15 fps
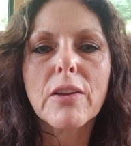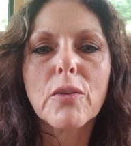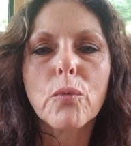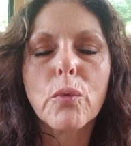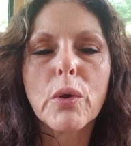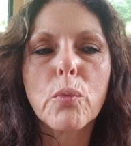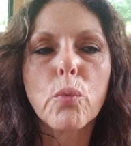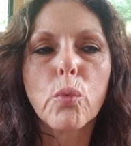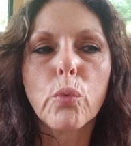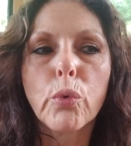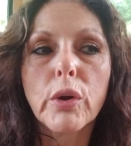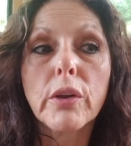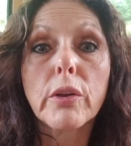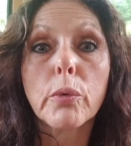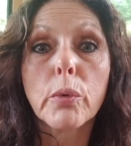We
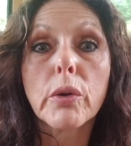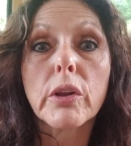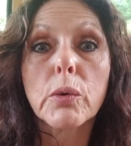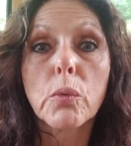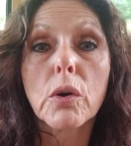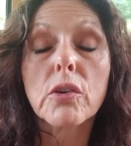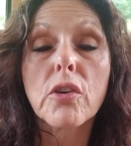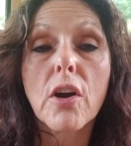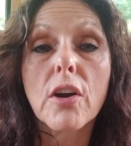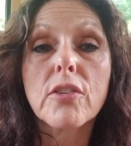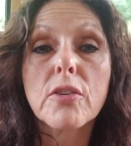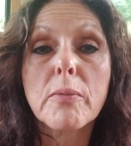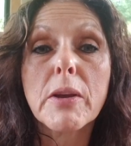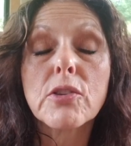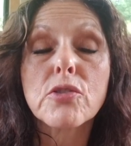really, really worked hard
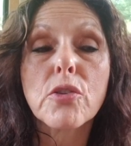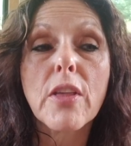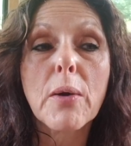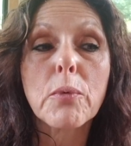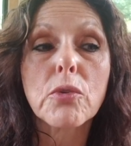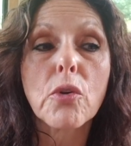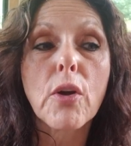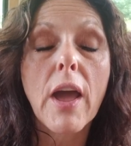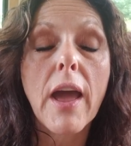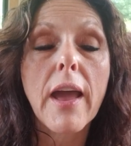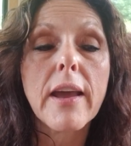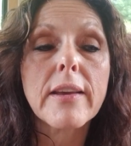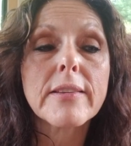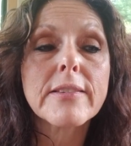to make sure that was okay.